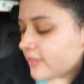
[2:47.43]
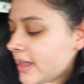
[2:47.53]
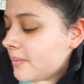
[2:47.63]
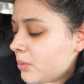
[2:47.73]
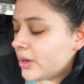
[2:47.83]

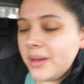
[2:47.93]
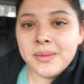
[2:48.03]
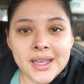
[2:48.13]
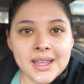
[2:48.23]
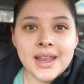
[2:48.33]
vet
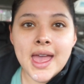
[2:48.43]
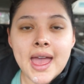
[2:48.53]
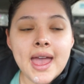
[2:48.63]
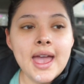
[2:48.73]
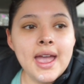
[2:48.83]
appointment.
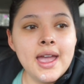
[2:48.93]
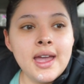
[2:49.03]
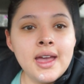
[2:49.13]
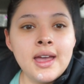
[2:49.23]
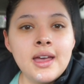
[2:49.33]

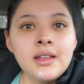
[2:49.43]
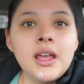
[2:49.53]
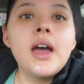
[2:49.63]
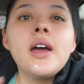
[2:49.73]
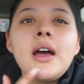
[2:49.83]
And
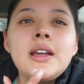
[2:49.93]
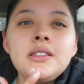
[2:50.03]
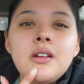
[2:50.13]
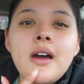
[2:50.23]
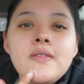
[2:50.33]
yeah, I
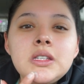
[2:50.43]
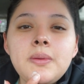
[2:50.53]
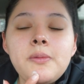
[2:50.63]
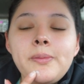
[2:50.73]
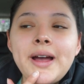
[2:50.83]
still have these
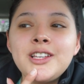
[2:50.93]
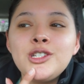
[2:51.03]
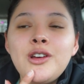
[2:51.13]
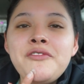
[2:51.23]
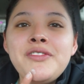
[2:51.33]
pimple
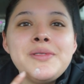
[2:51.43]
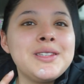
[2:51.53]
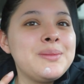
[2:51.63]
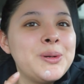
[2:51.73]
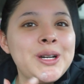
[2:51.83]
patches on from
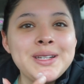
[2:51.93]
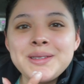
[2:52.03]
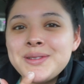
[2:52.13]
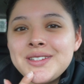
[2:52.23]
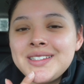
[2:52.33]
this morning,
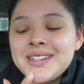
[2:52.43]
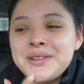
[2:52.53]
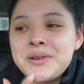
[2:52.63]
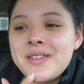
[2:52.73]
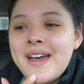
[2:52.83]
so just
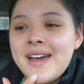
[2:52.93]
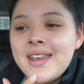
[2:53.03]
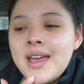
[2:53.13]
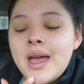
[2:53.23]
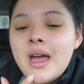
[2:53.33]
ignore
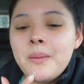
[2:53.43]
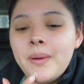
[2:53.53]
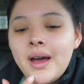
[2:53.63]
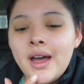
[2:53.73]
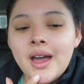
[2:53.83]
that.
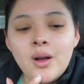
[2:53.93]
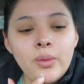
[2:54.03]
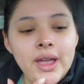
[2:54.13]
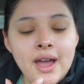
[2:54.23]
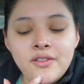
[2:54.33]
But
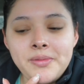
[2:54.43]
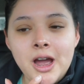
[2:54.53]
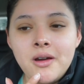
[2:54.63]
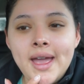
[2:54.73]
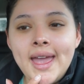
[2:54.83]
we have
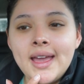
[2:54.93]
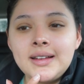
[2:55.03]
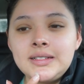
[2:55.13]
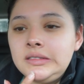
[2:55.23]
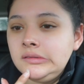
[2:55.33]
about
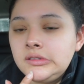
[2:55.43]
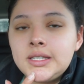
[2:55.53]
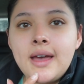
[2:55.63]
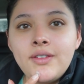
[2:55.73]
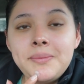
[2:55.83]

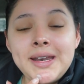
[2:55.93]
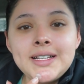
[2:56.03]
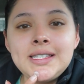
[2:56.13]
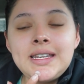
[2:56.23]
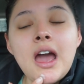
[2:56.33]
7
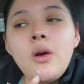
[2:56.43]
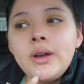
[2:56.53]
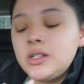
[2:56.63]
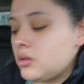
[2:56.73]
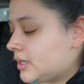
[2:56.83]
minutes now
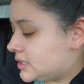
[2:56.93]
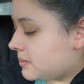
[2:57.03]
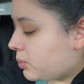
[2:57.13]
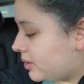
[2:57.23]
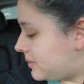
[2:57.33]
until his
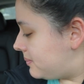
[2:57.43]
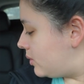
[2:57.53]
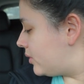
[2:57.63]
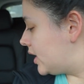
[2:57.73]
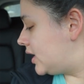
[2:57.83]
appointment,
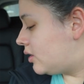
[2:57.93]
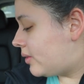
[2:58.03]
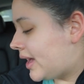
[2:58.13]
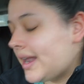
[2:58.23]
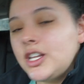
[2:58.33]
but we're gonna
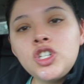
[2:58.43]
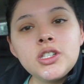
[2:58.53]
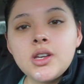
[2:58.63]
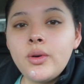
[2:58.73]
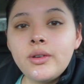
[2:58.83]
go ahead and
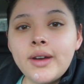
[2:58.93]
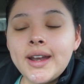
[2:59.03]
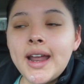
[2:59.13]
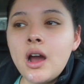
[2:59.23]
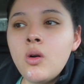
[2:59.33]
just go in
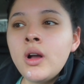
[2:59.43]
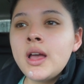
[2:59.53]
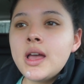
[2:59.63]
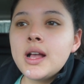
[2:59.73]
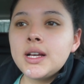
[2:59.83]
right now
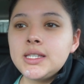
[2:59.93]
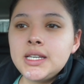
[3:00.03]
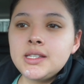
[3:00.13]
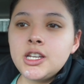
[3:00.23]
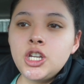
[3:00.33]
because
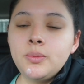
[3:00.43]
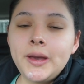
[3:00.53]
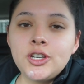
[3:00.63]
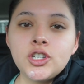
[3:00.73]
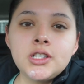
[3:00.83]
he's a new
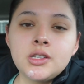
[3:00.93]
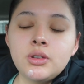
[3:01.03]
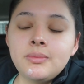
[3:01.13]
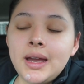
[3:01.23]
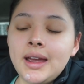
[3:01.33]
patient, so
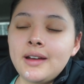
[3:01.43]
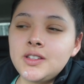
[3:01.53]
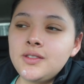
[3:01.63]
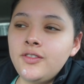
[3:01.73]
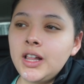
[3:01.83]
we might have
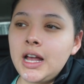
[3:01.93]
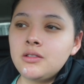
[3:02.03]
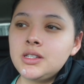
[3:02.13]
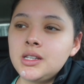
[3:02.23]
to fill out